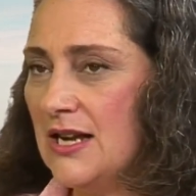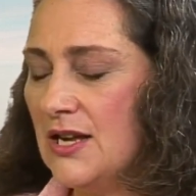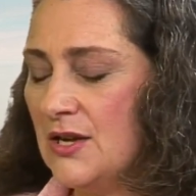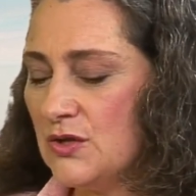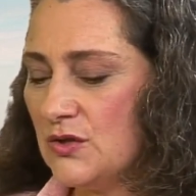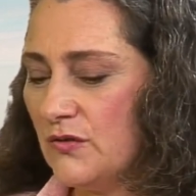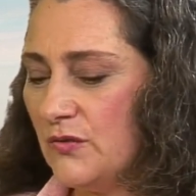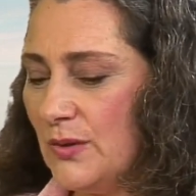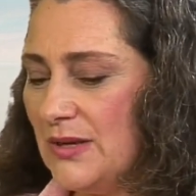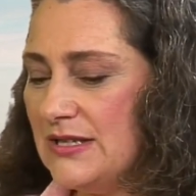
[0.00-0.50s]

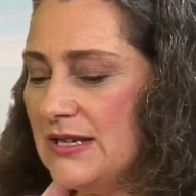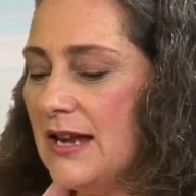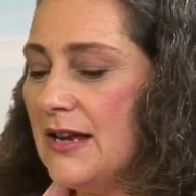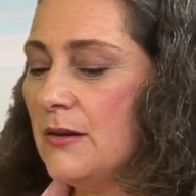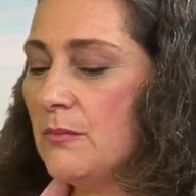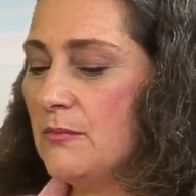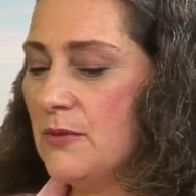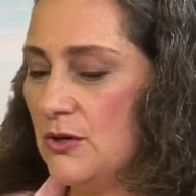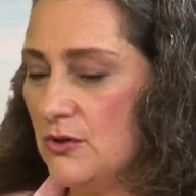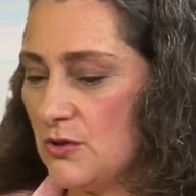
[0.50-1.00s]
So if we
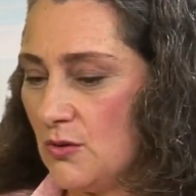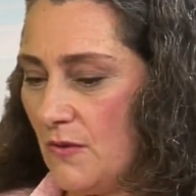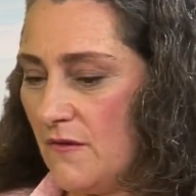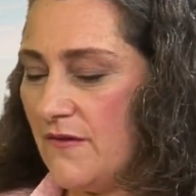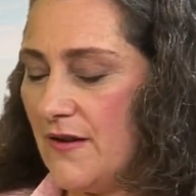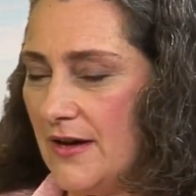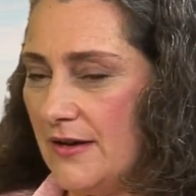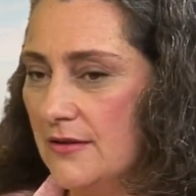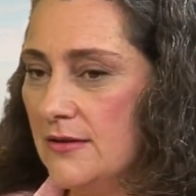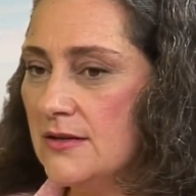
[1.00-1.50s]
take mutual
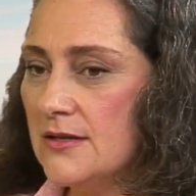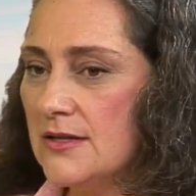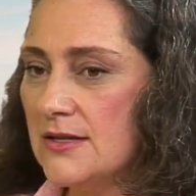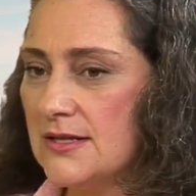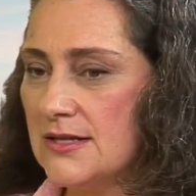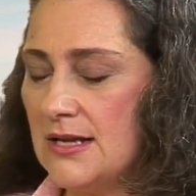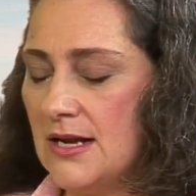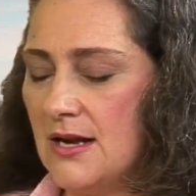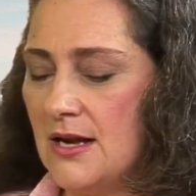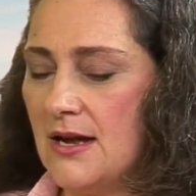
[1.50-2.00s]

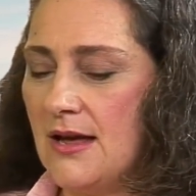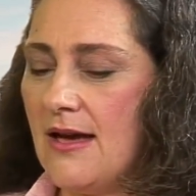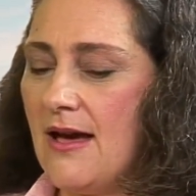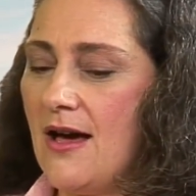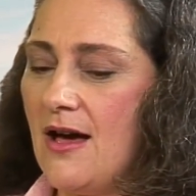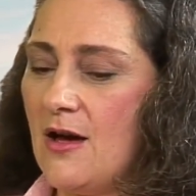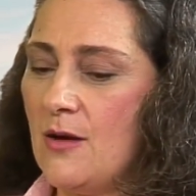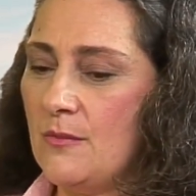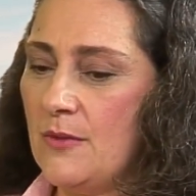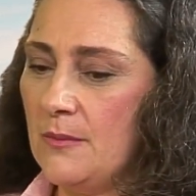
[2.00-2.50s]
funds
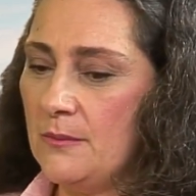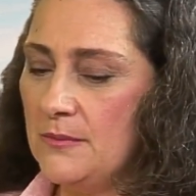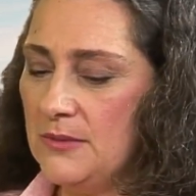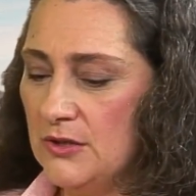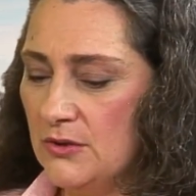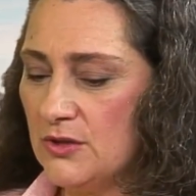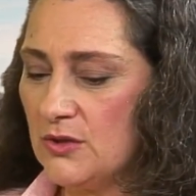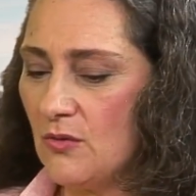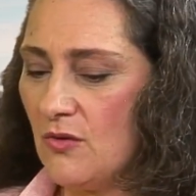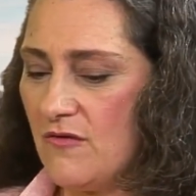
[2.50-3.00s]

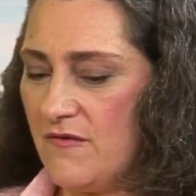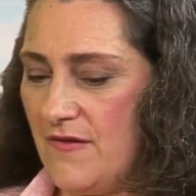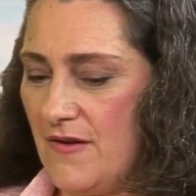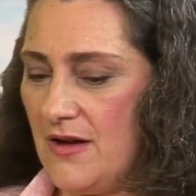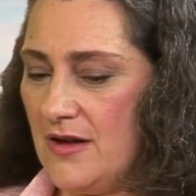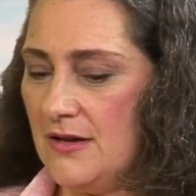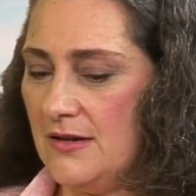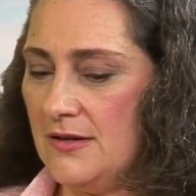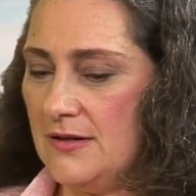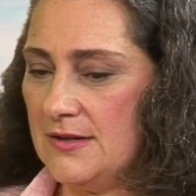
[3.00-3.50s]

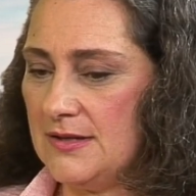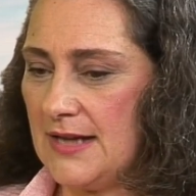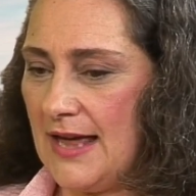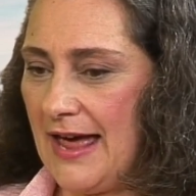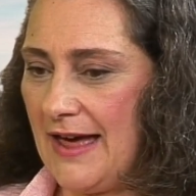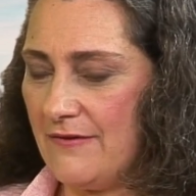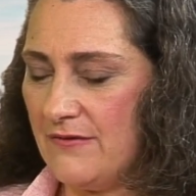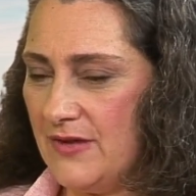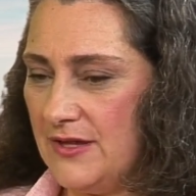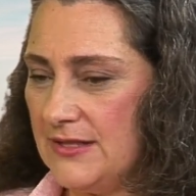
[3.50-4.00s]

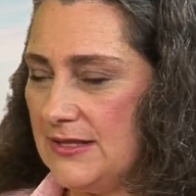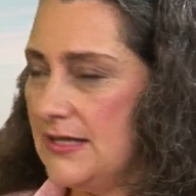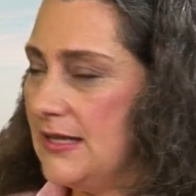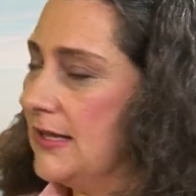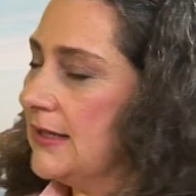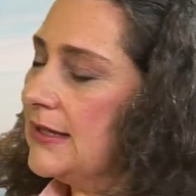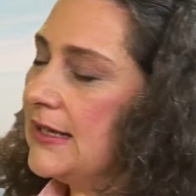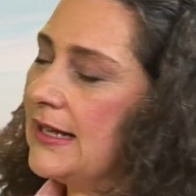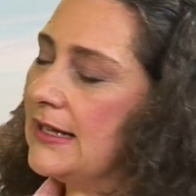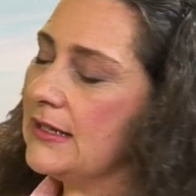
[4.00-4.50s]
have this
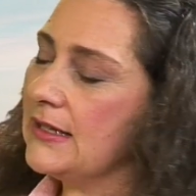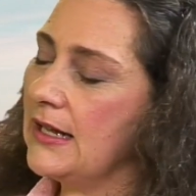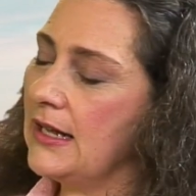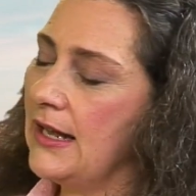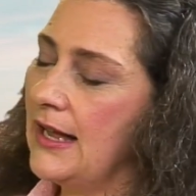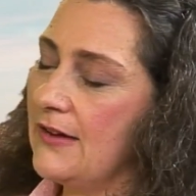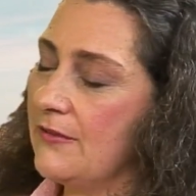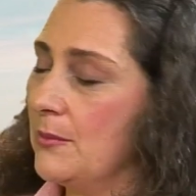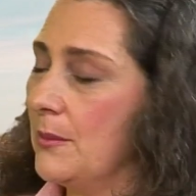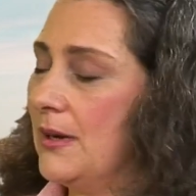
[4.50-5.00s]
thing that
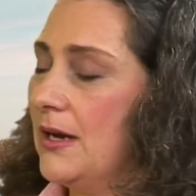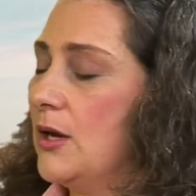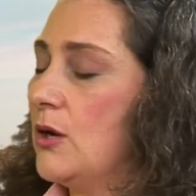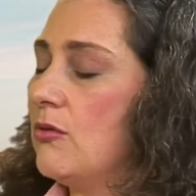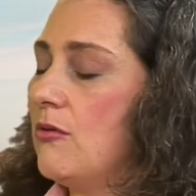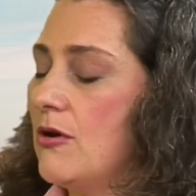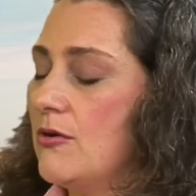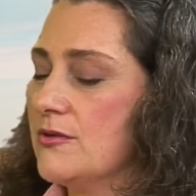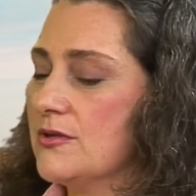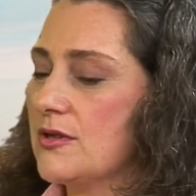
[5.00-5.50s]
everybody
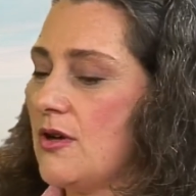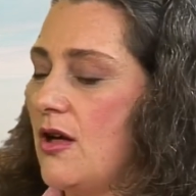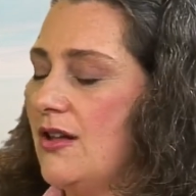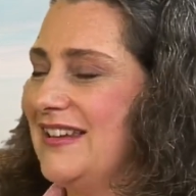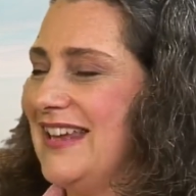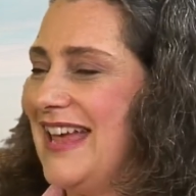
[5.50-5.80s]
quotes called